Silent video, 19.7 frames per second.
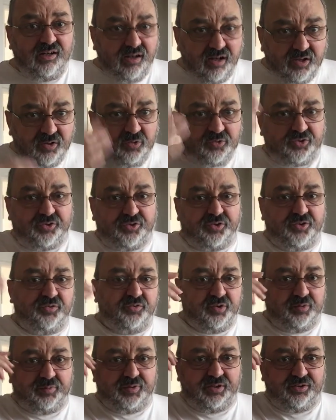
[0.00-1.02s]
I also
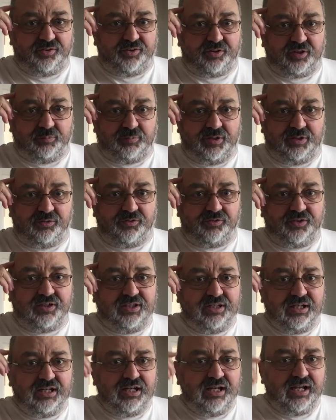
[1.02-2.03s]
contribute to the
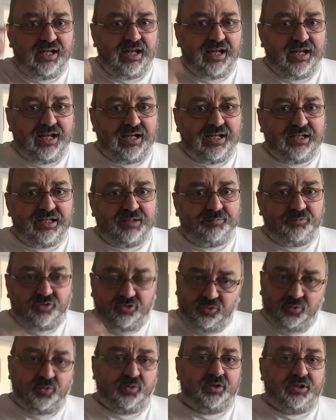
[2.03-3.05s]
community, and I'm
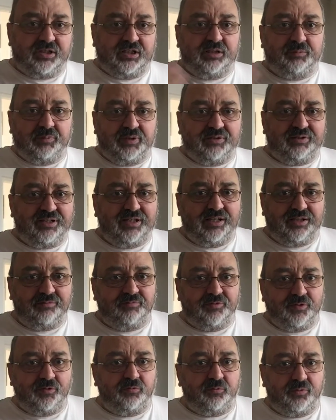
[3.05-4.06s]
shortly going to be getting
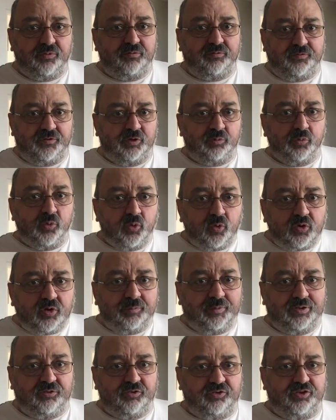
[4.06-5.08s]
involved with a few more
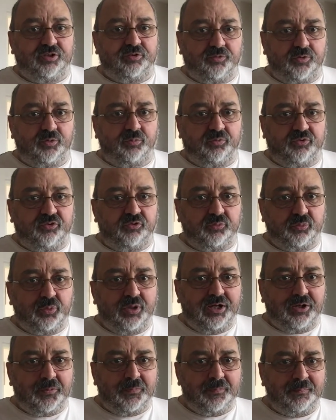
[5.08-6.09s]
community groups as
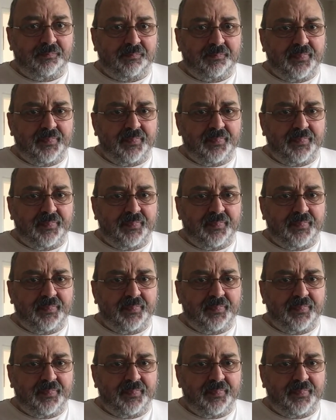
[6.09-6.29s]
well.